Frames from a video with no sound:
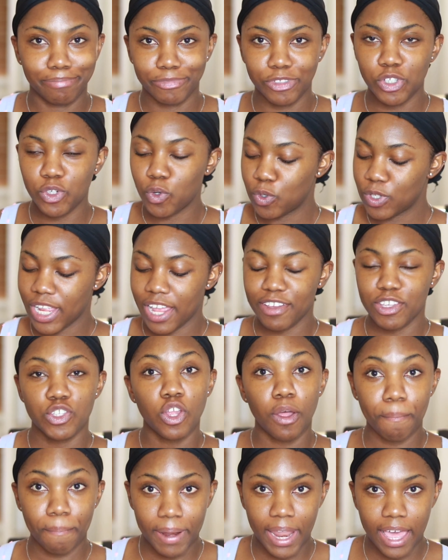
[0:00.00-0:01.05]
that is
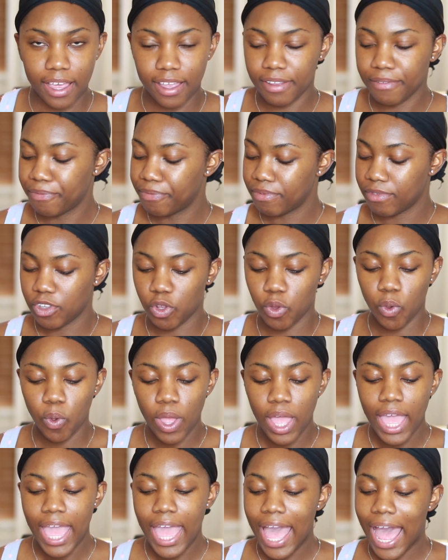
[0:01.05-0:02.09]
not black, and
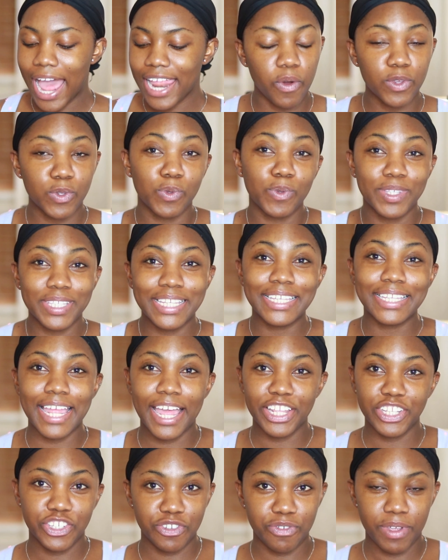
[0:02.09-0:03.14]
also mostly
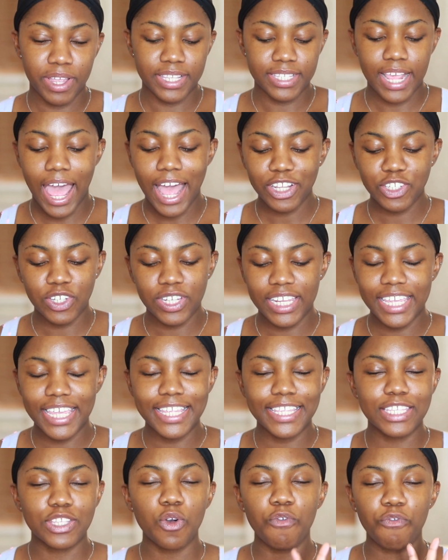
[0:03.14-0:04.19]
Nigerians. Actually,
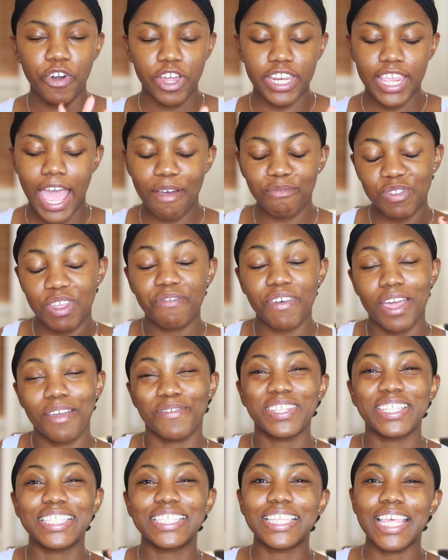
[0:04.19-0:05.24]
it's so funny, I've never
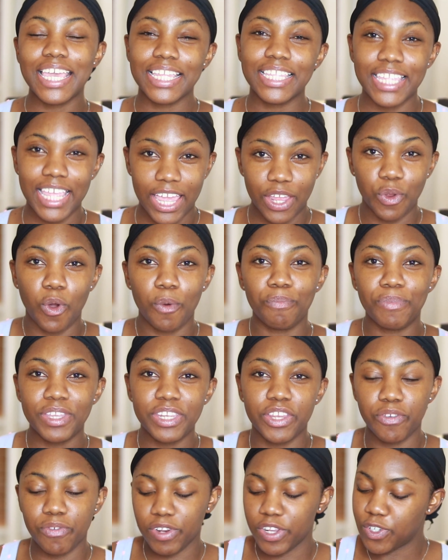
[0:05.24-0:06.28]
even dated or been
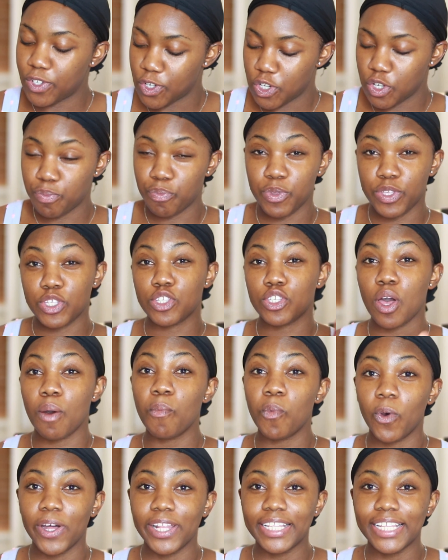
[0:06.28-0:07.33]
in a relationship with
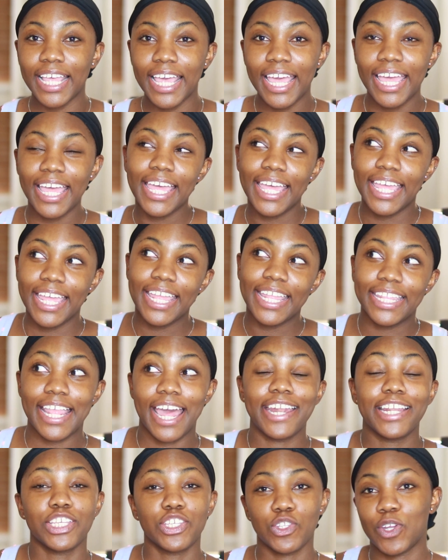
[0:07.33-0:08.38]
someone
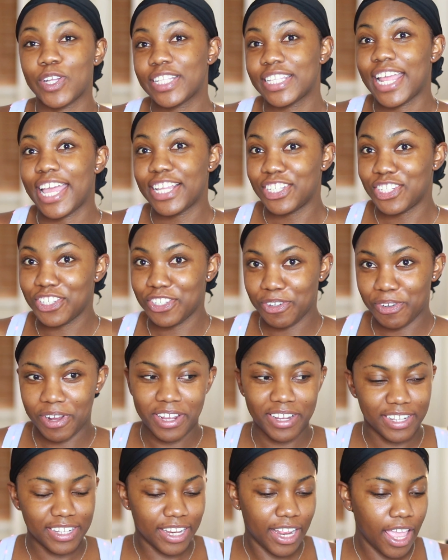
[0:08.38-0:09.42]
that is not Nigerian.
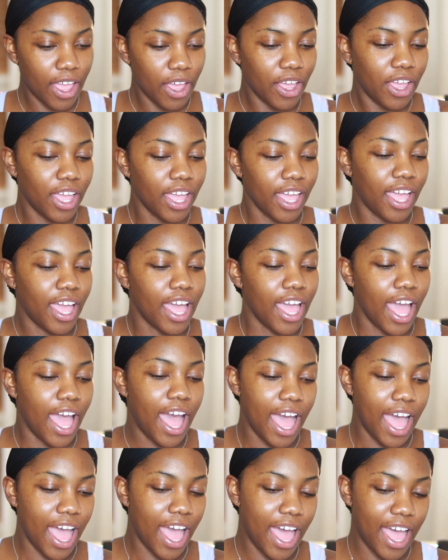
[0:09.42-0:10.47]

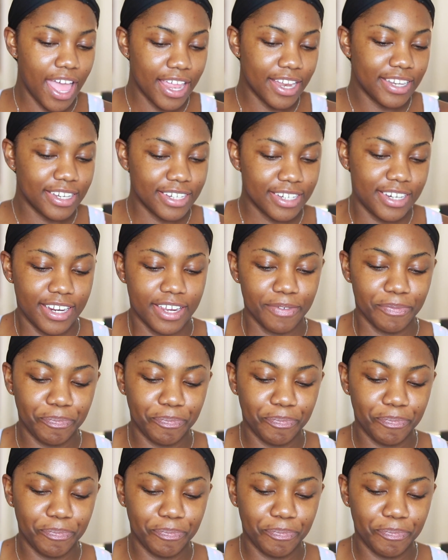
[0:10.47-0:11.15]
And